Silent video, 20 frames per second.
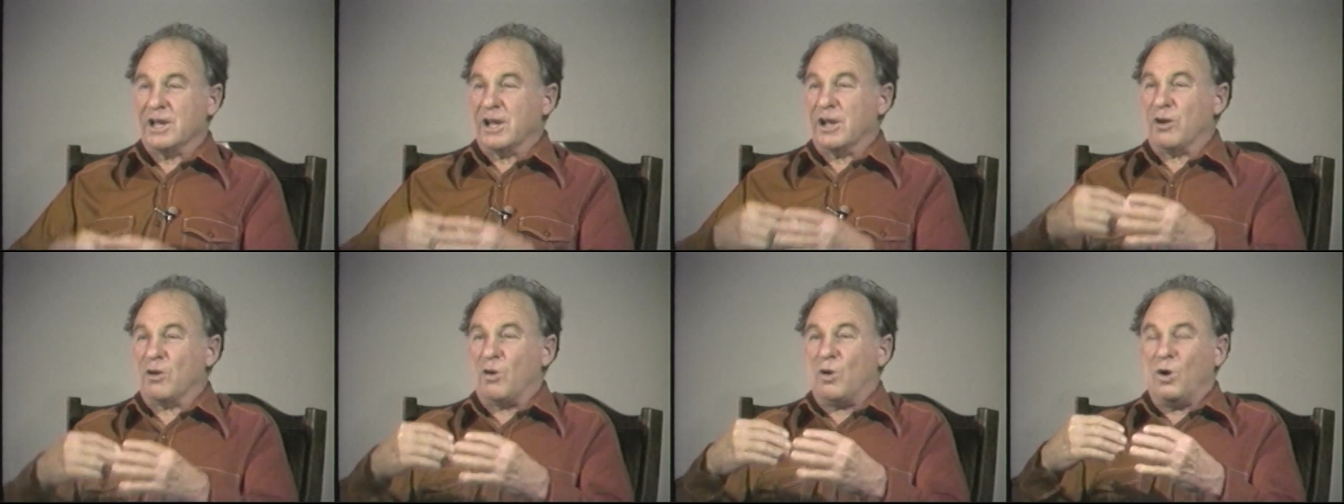
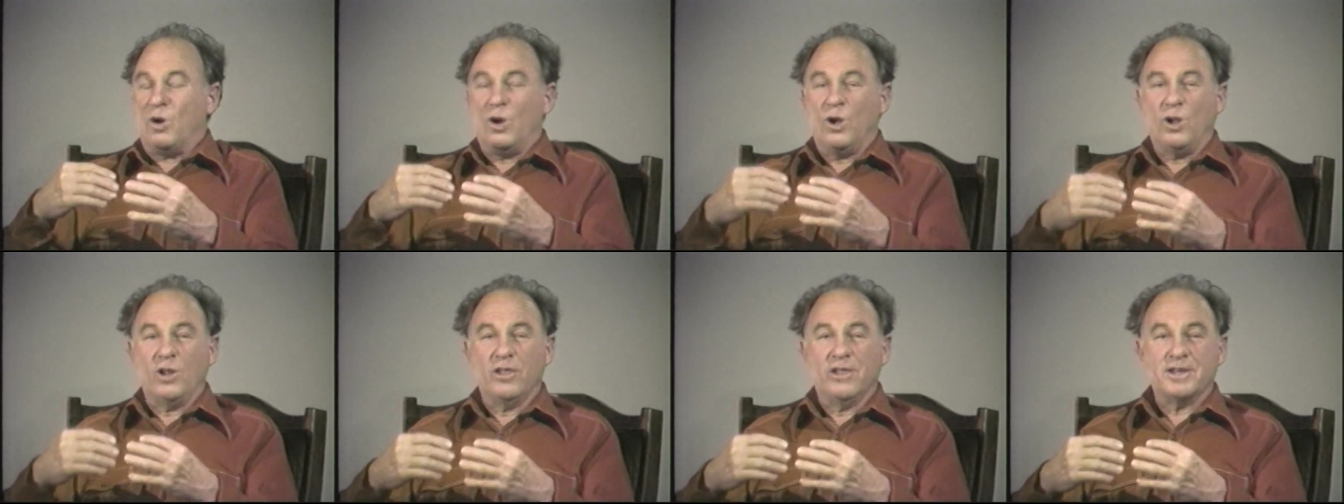And
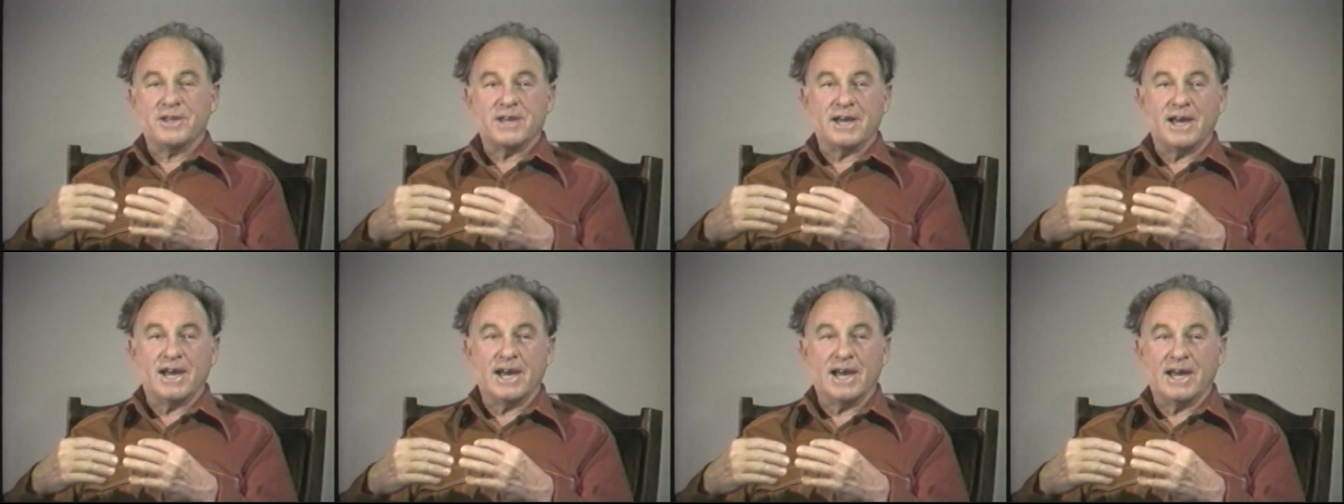all the
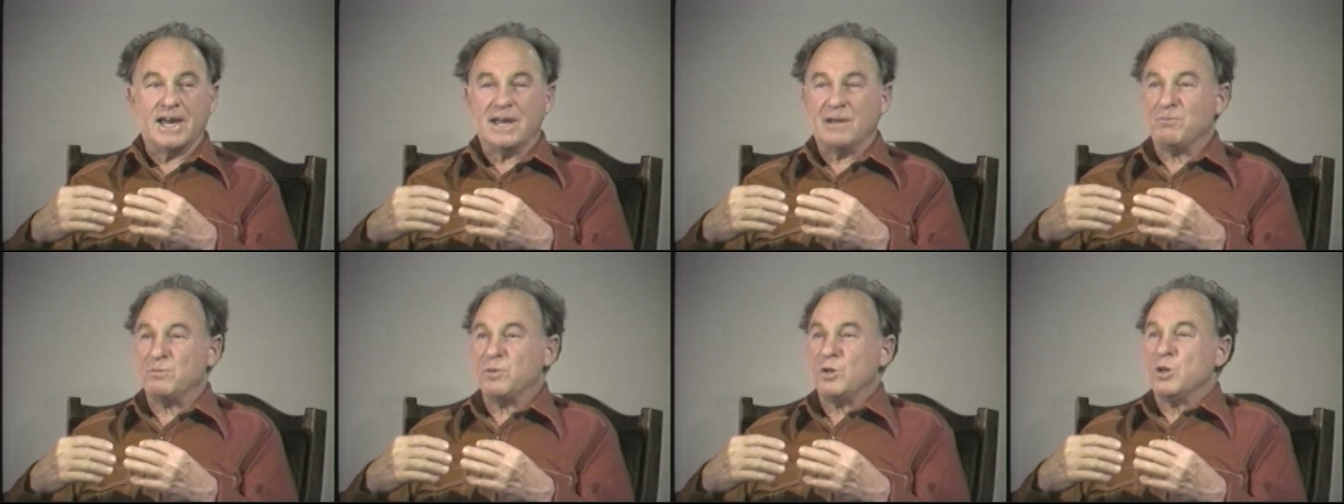
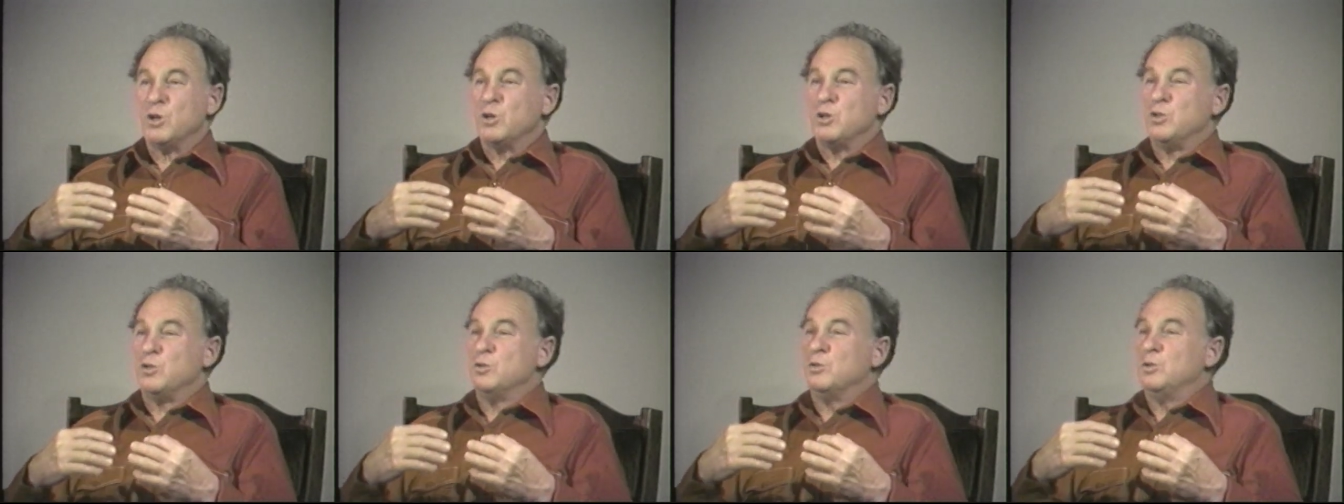time
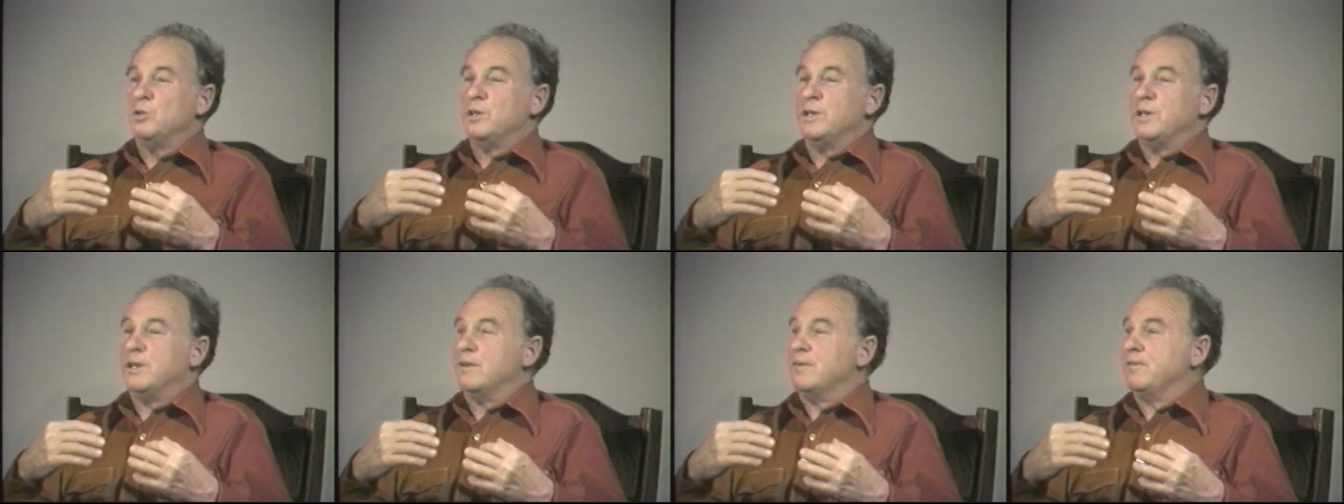you
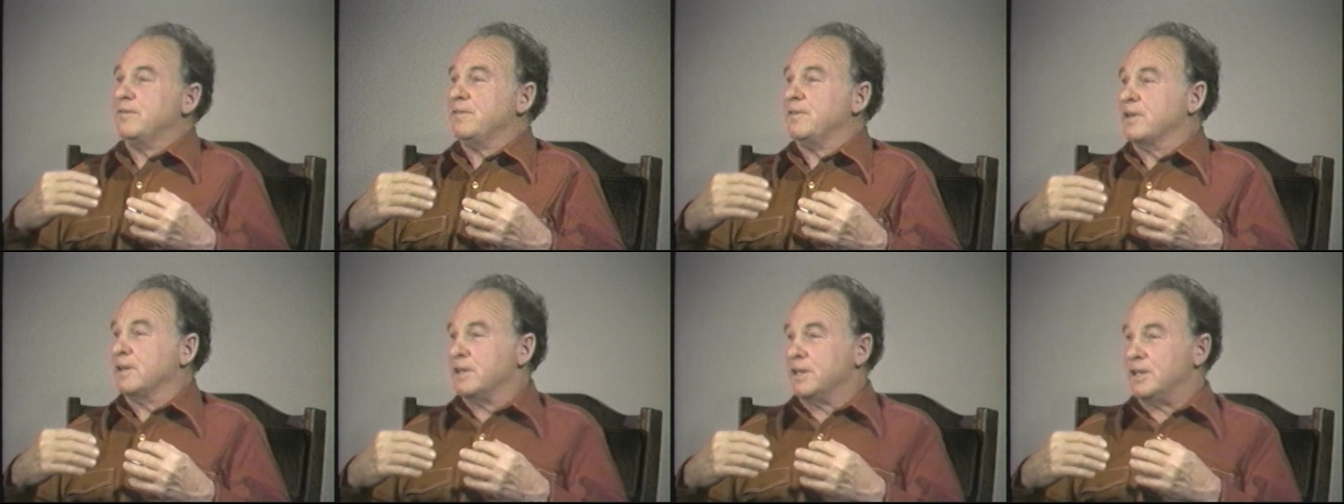
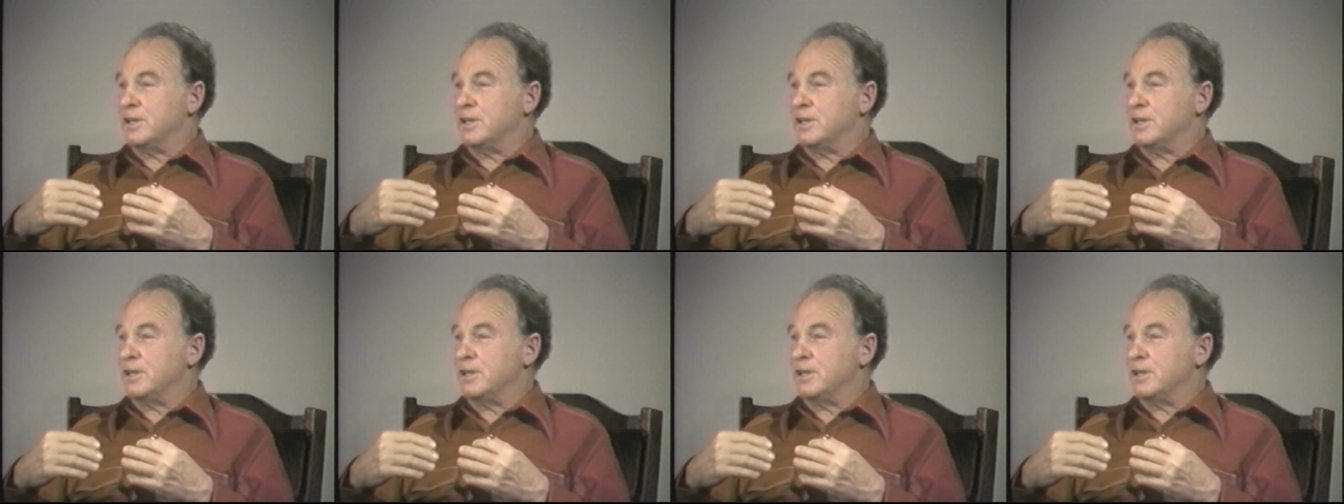live